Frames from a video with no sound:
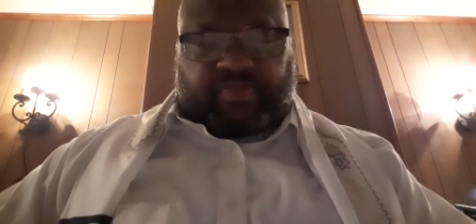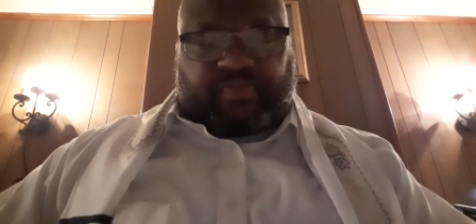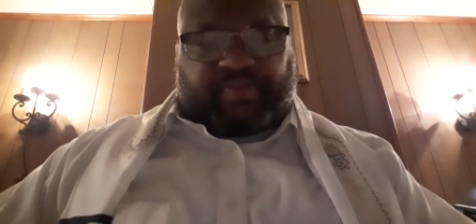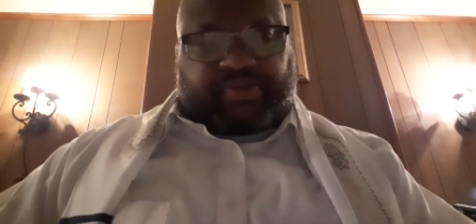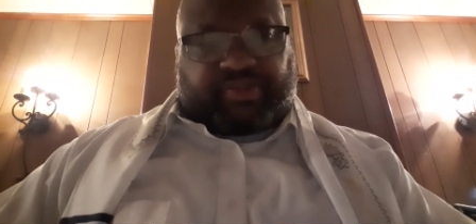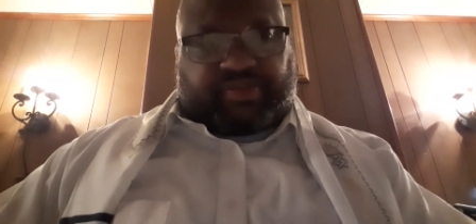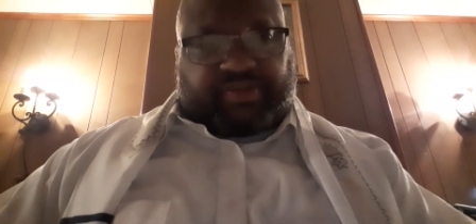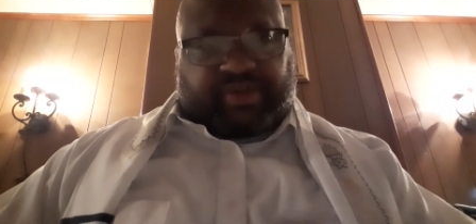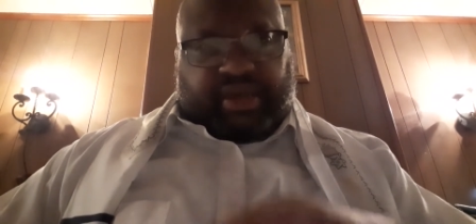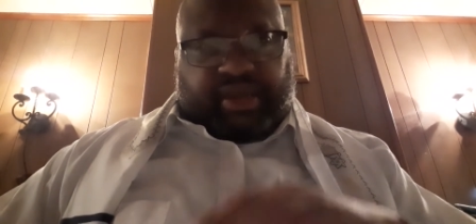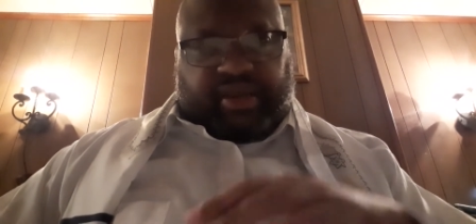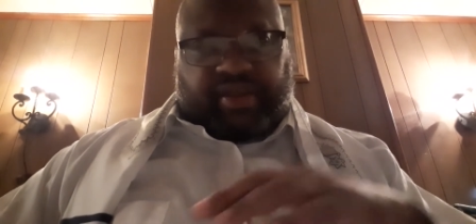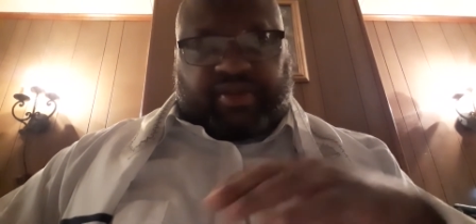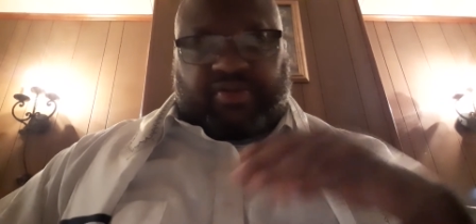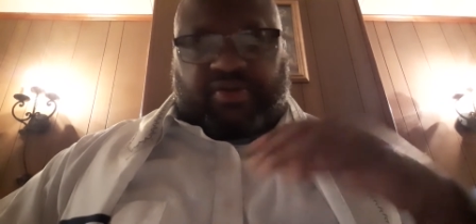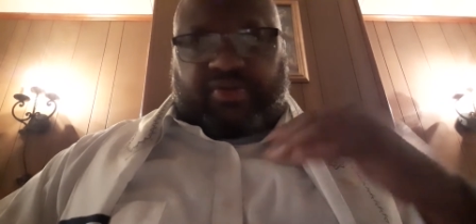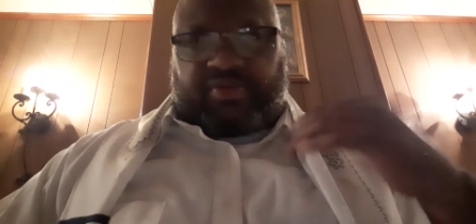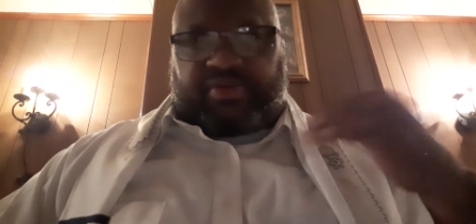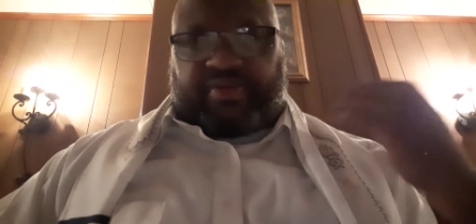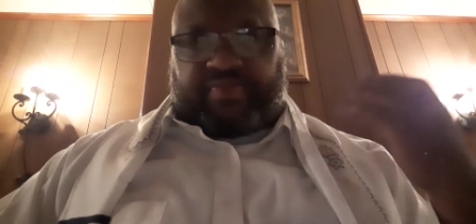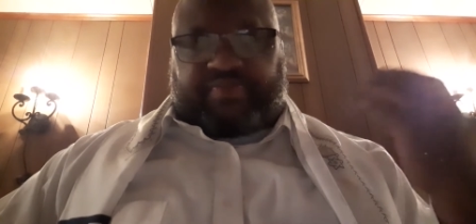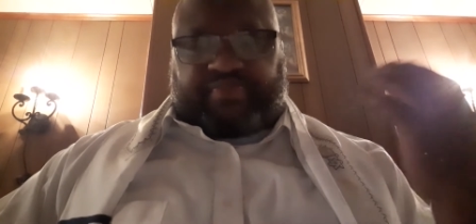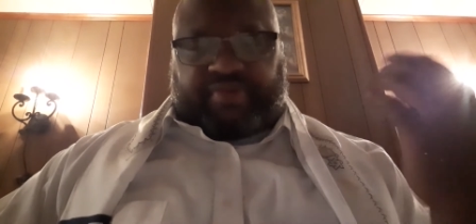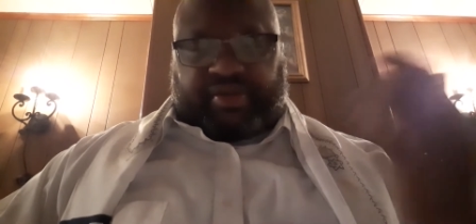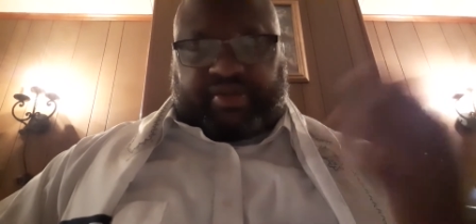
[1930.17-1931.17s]
but you got to know
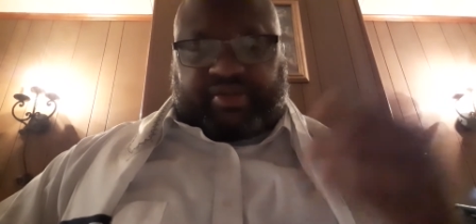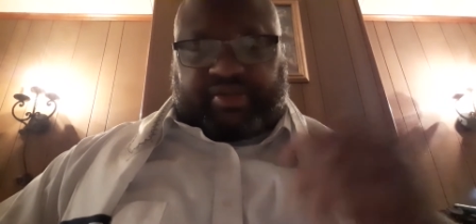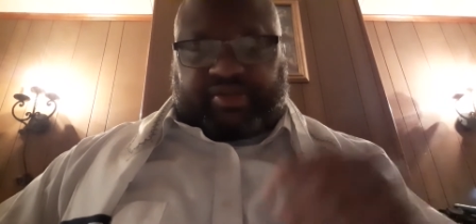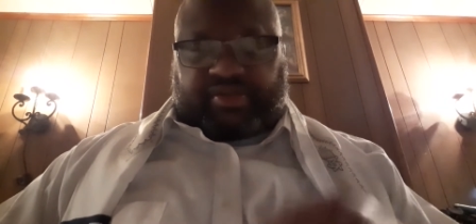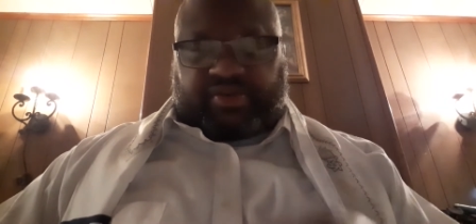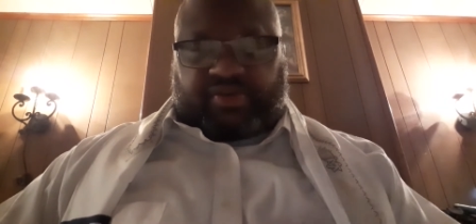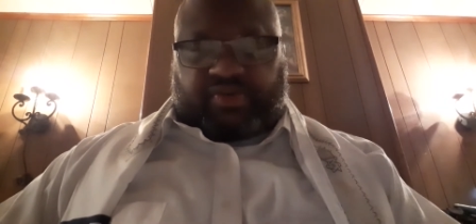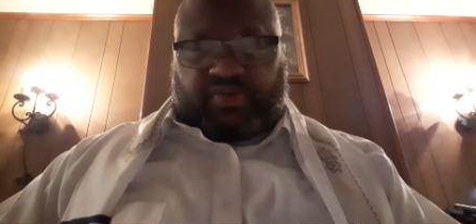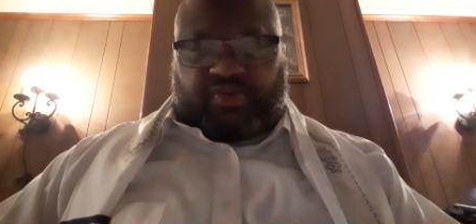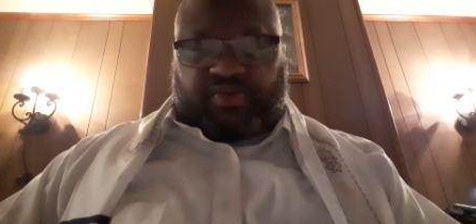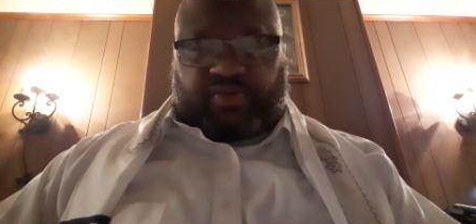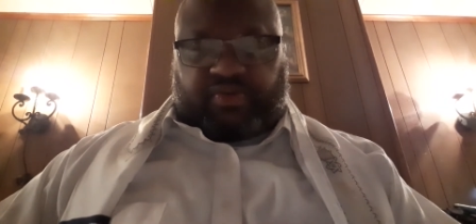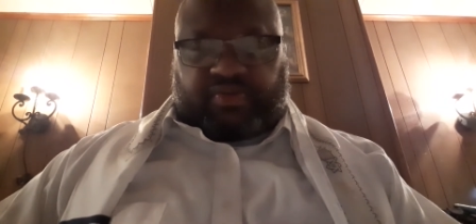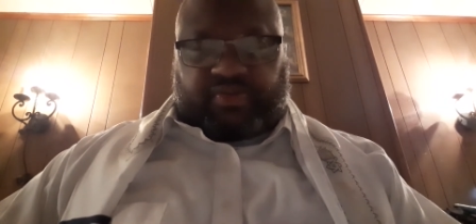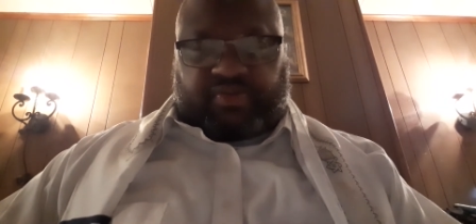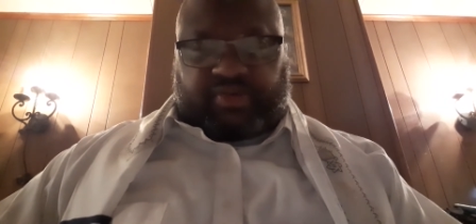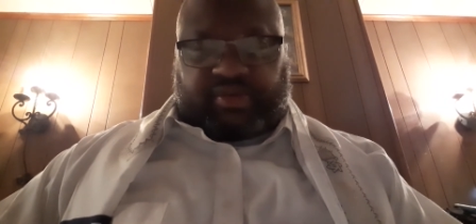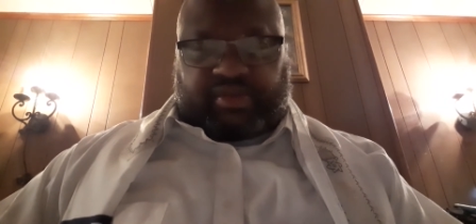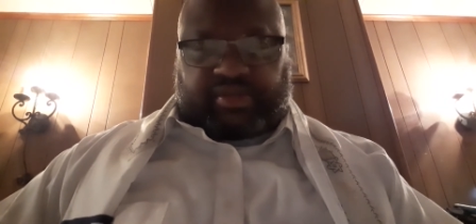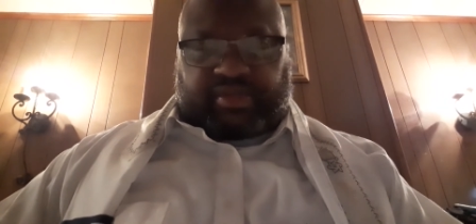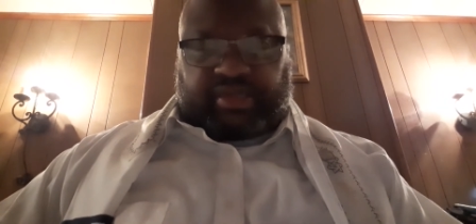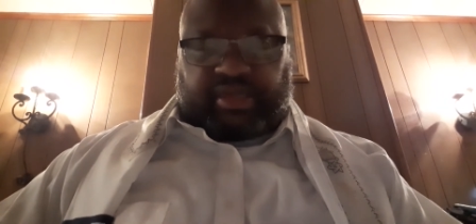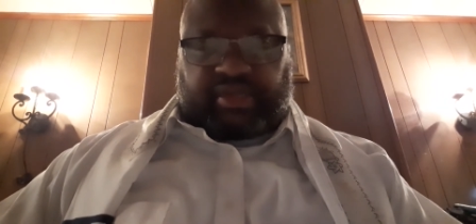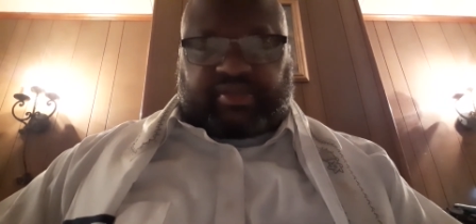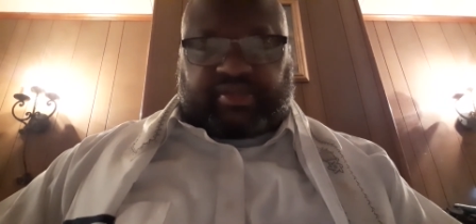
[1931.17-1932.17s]
your brothers are going through
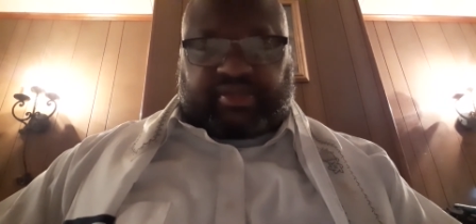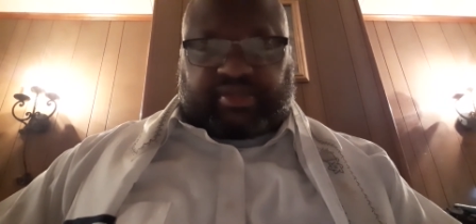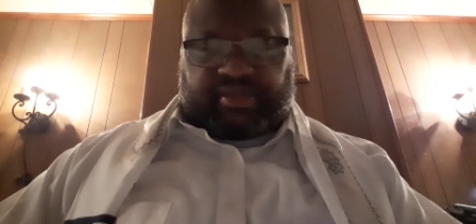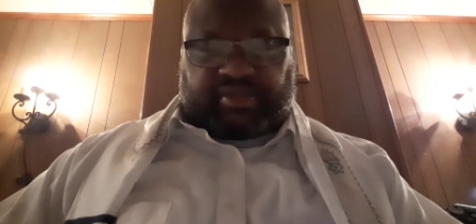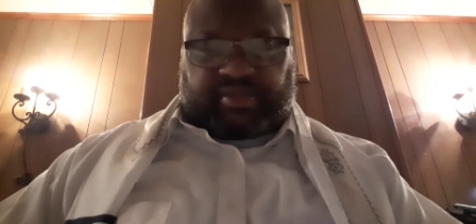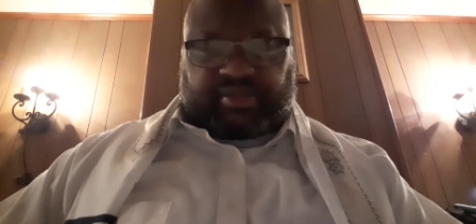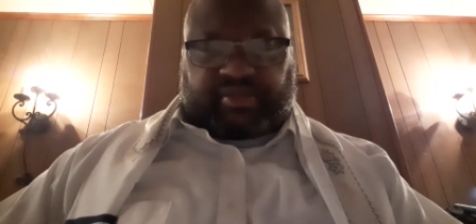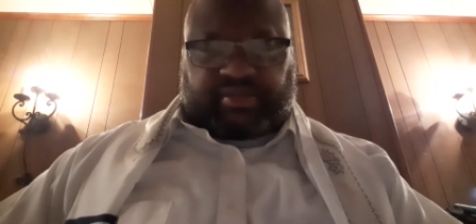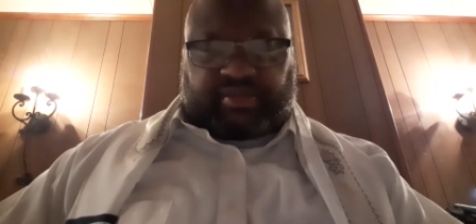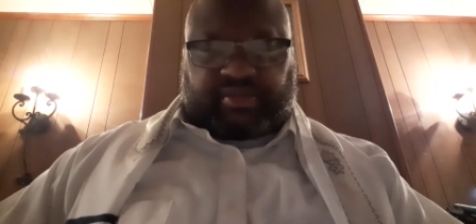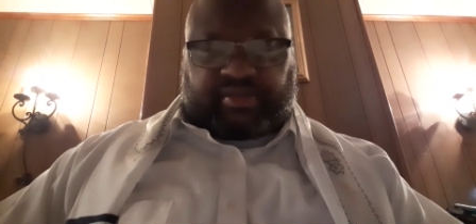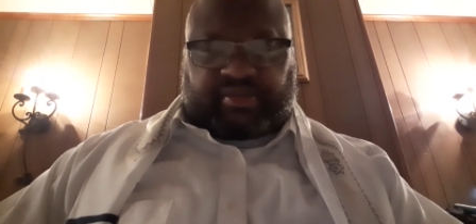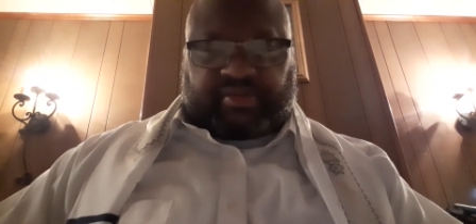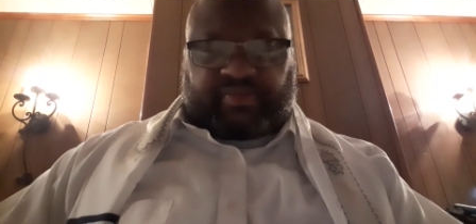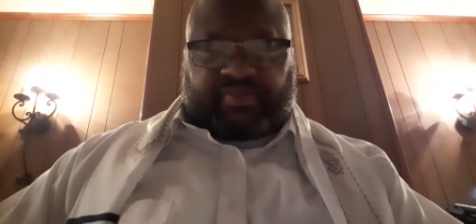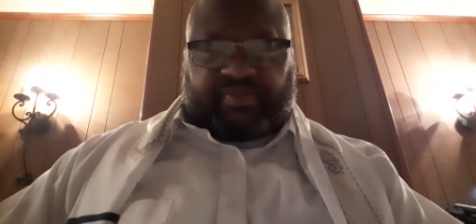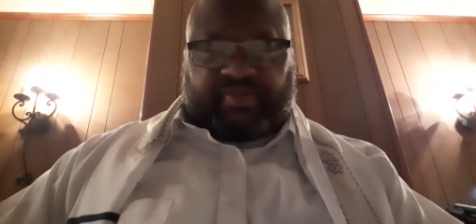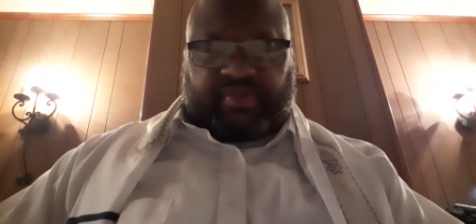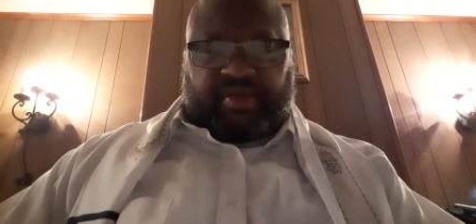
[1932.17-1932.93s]
this and sisters.